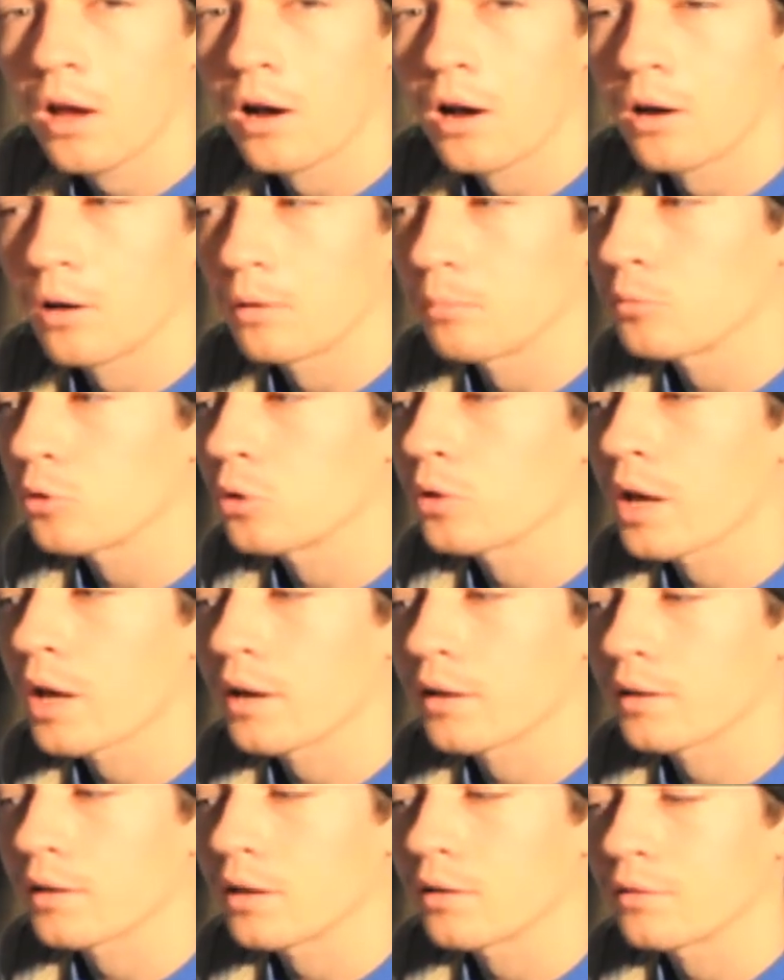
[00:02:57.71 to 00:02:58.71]
you got
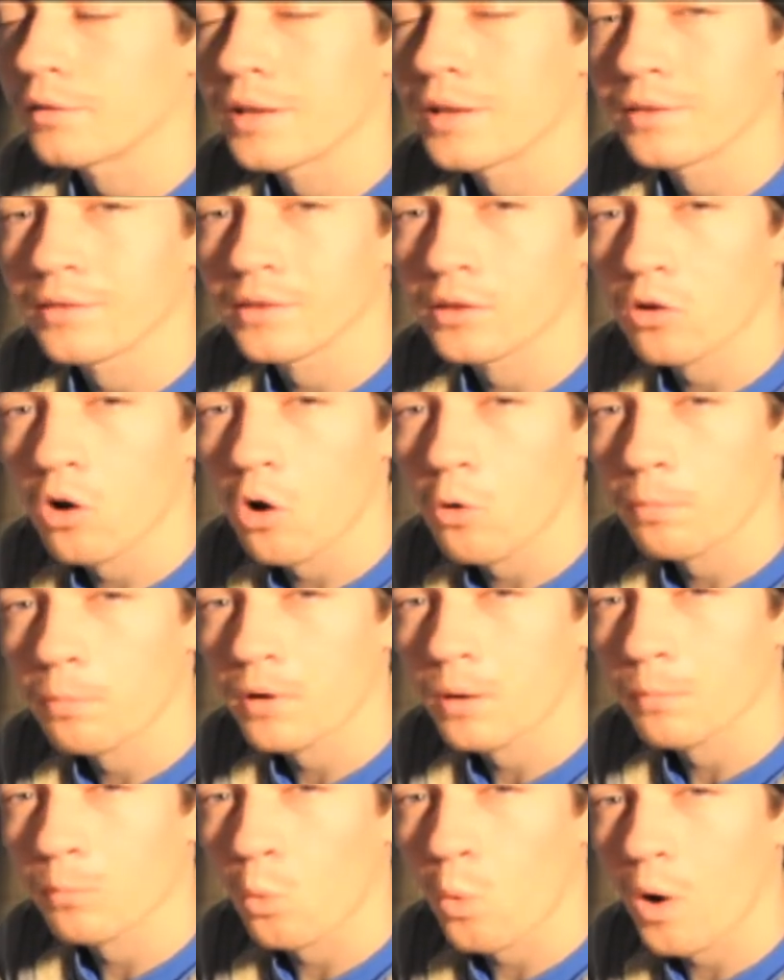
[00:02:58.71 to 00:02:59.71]
to get a lens that'll open
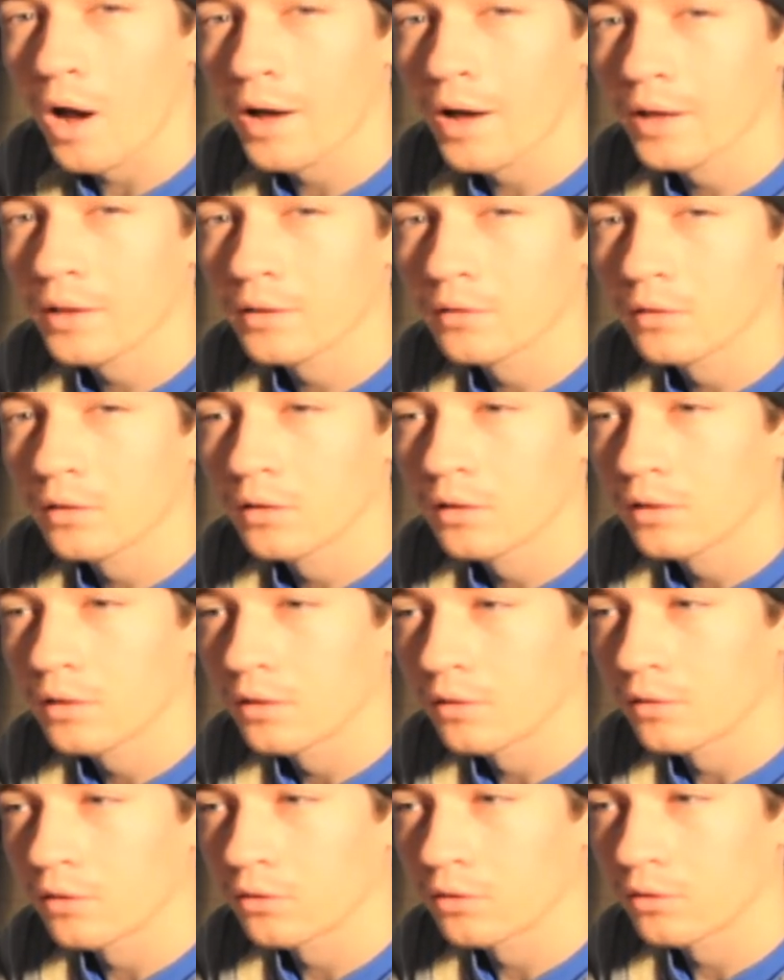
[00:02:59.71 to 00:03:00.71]
up wide.
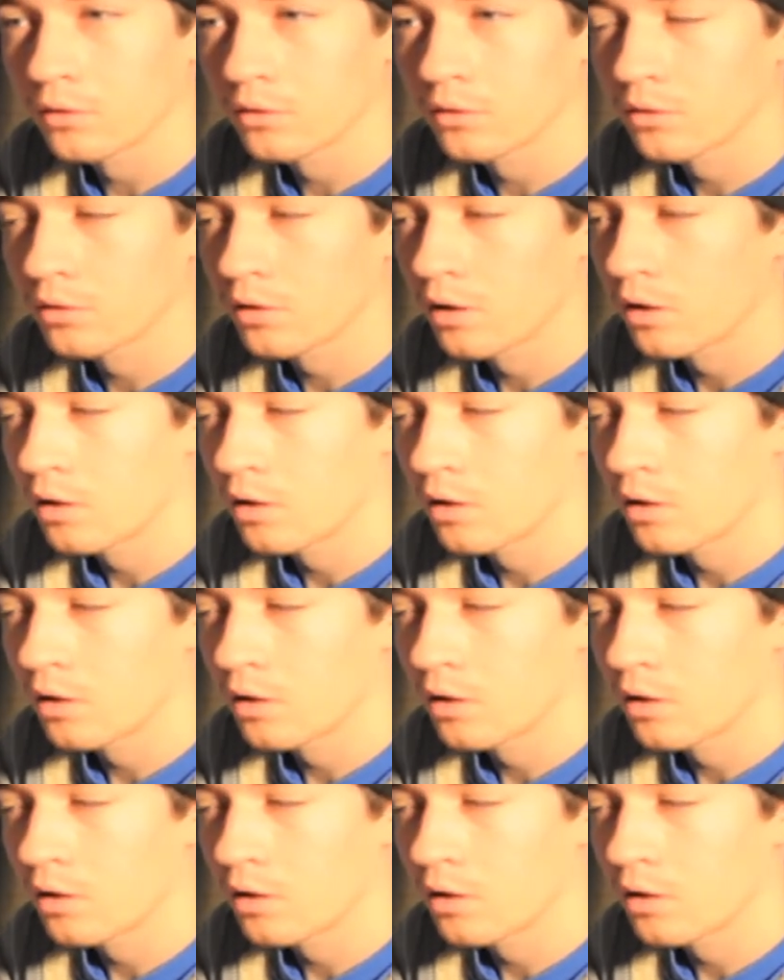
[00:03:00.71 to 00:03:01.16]
This is